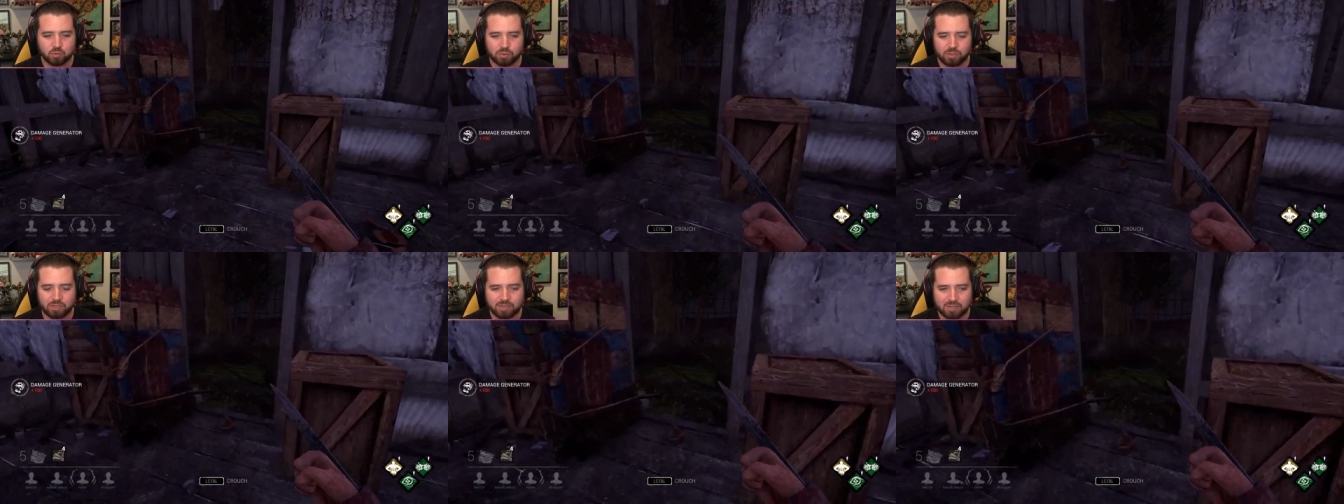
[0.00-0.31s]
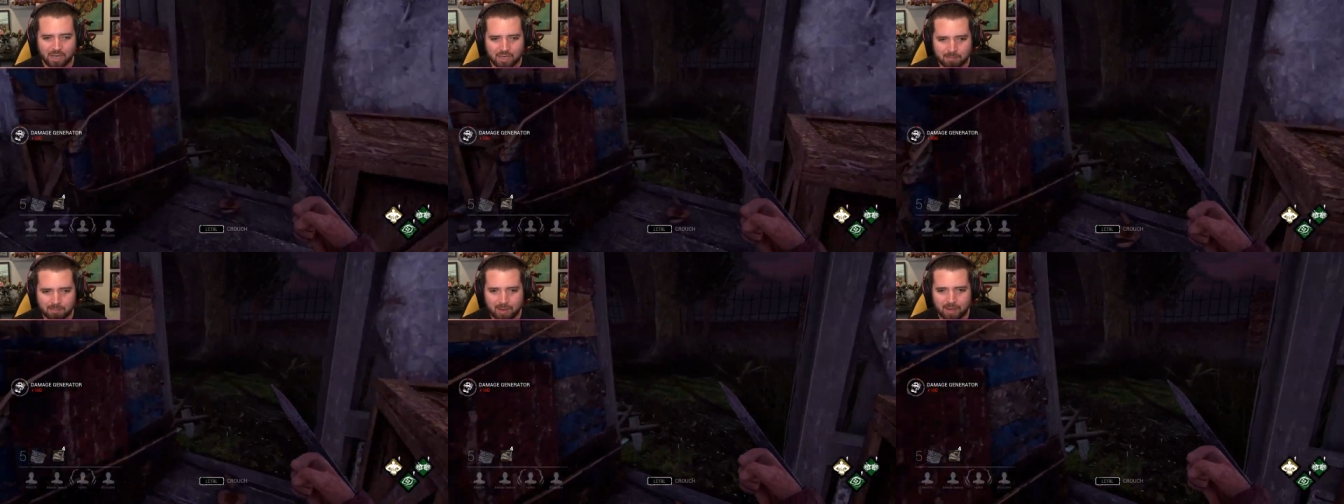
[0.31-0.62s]
when you
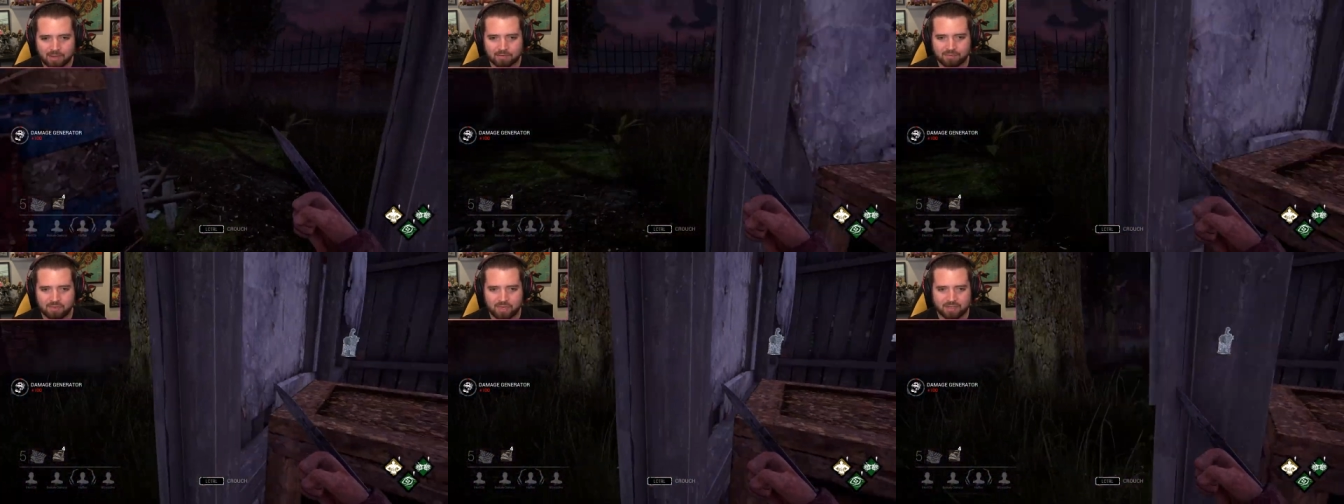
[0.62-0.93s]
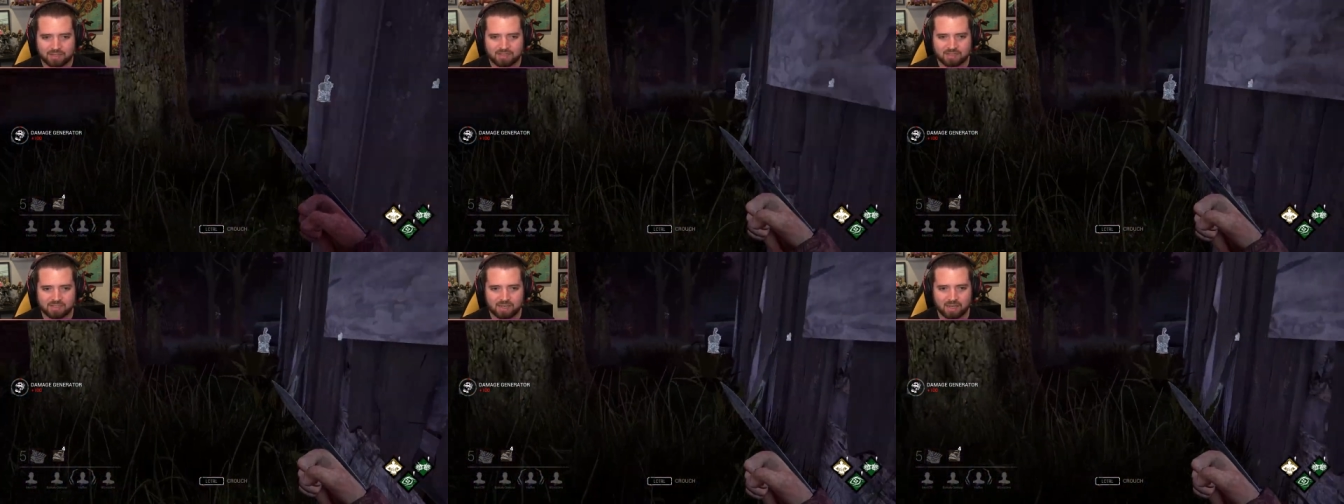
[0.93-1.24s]
come out of
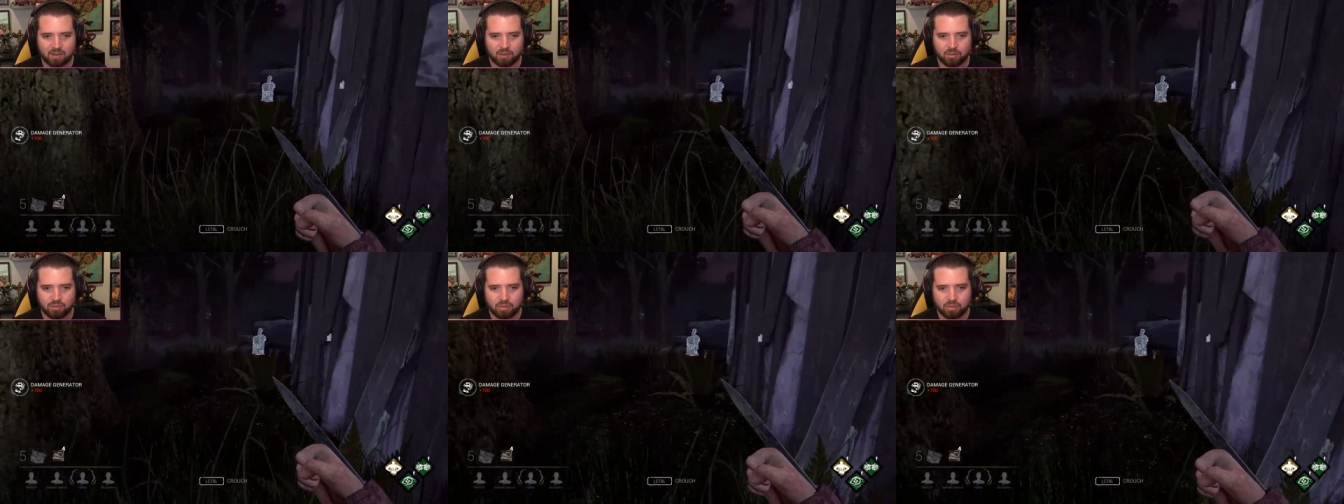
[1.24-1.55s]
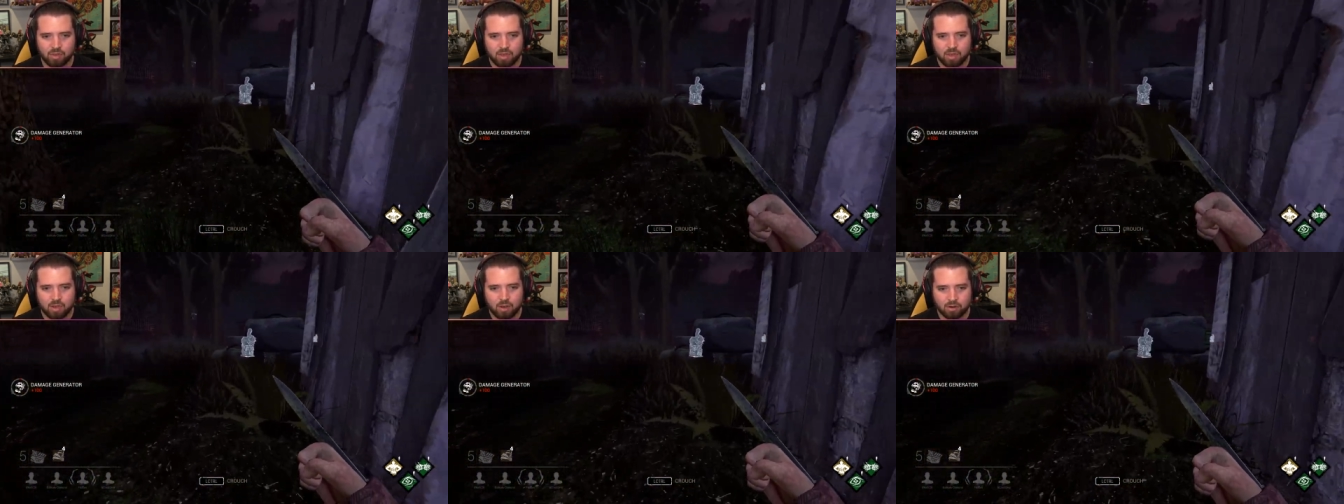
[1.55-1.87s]
that stealth
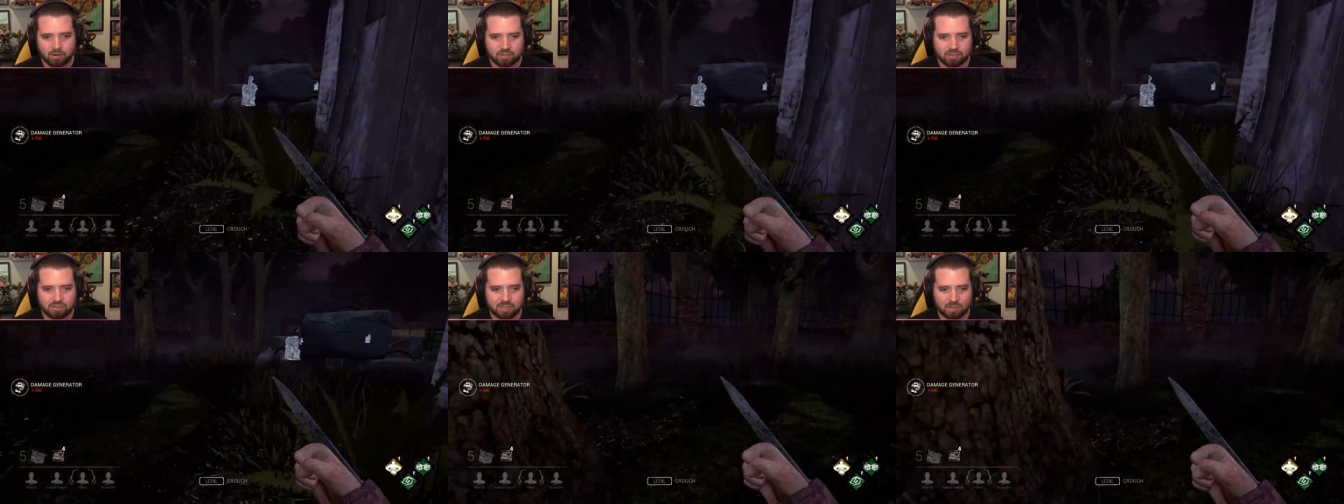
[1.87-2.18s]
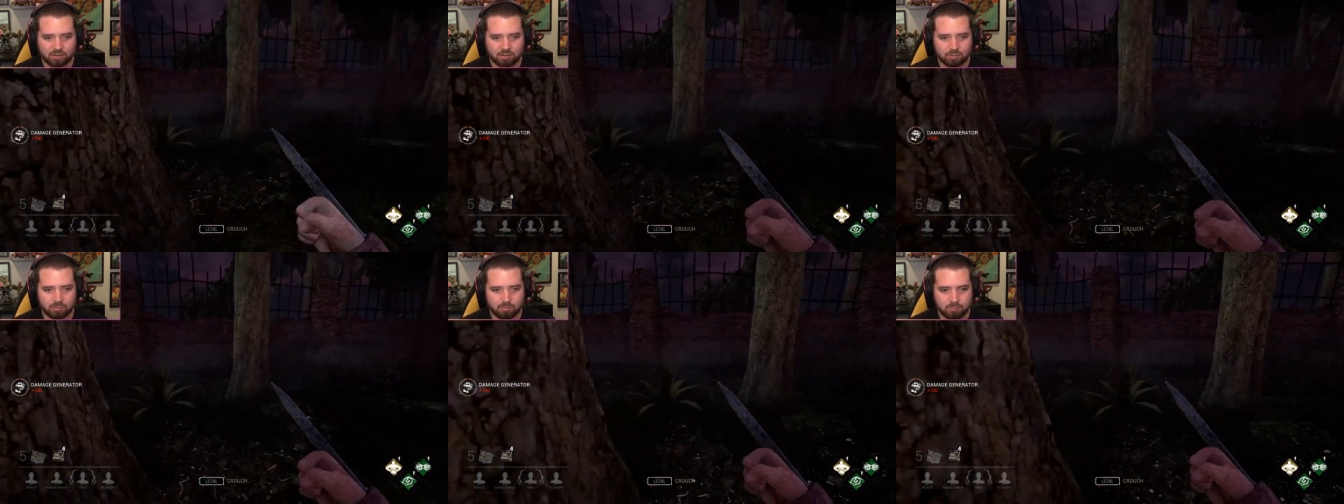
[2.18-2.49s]
or
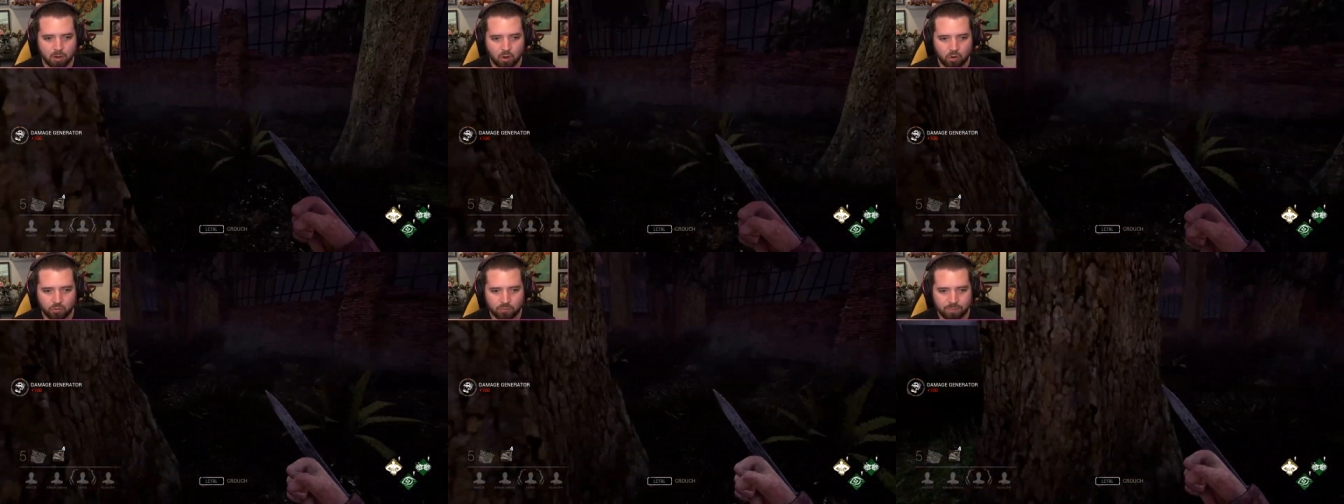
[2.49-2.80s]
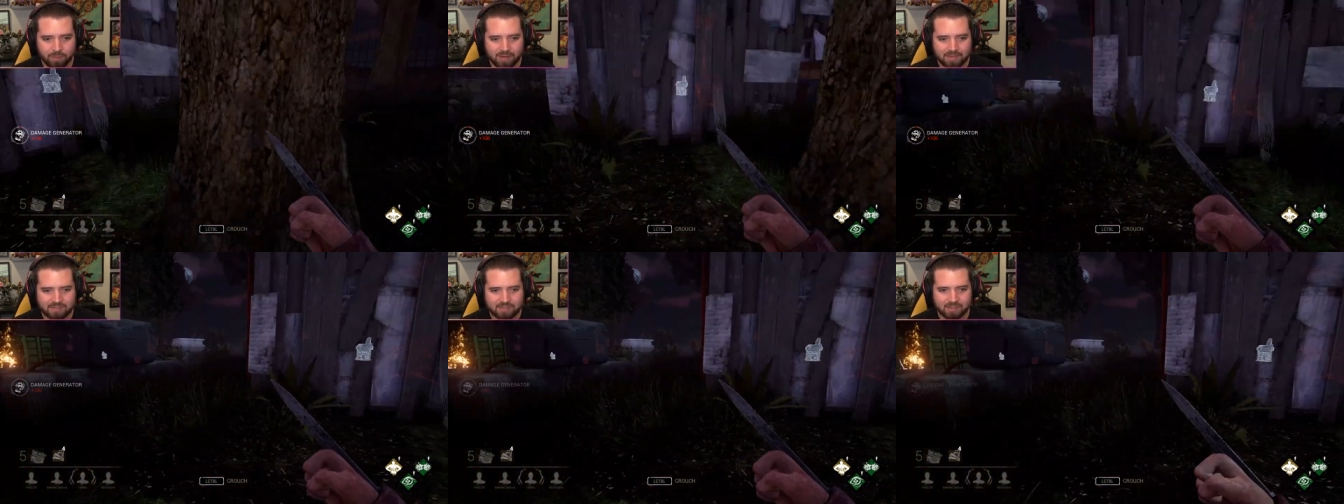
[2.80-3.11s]
stealth mode
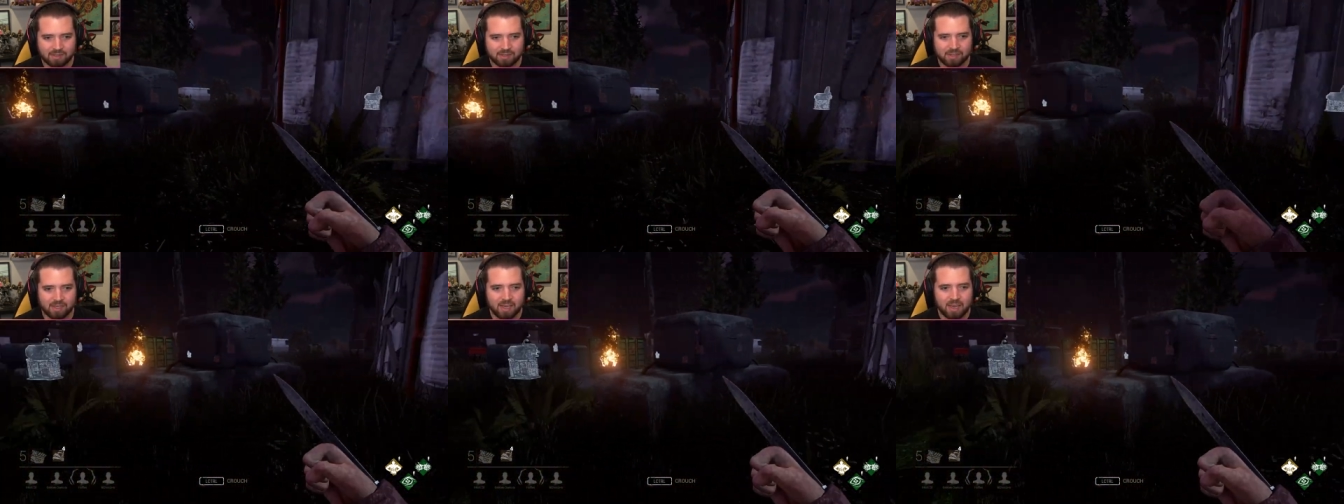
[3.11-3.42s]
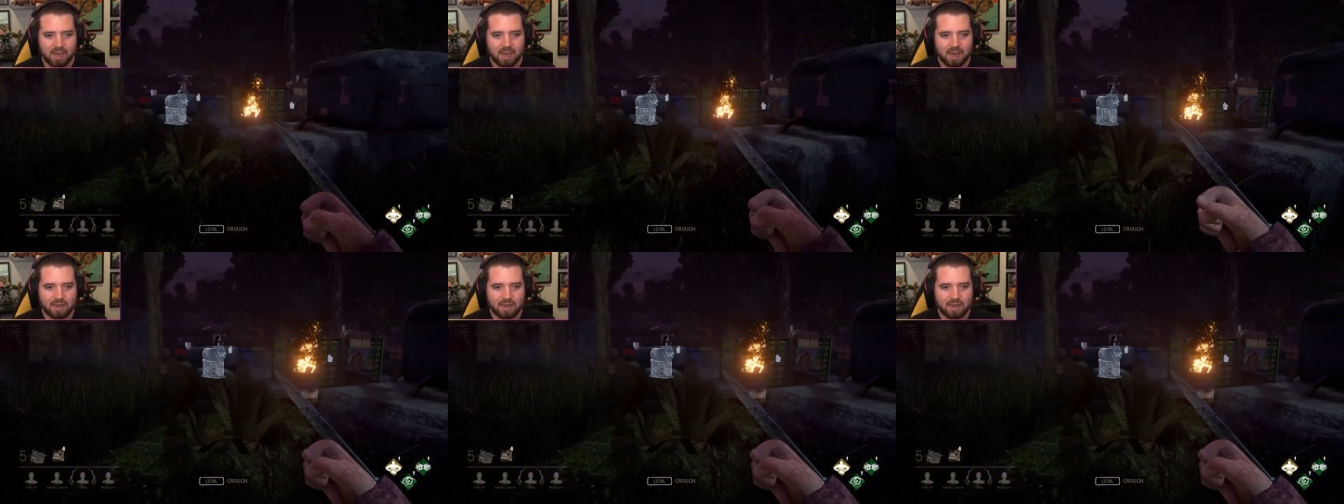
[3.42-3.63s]
basically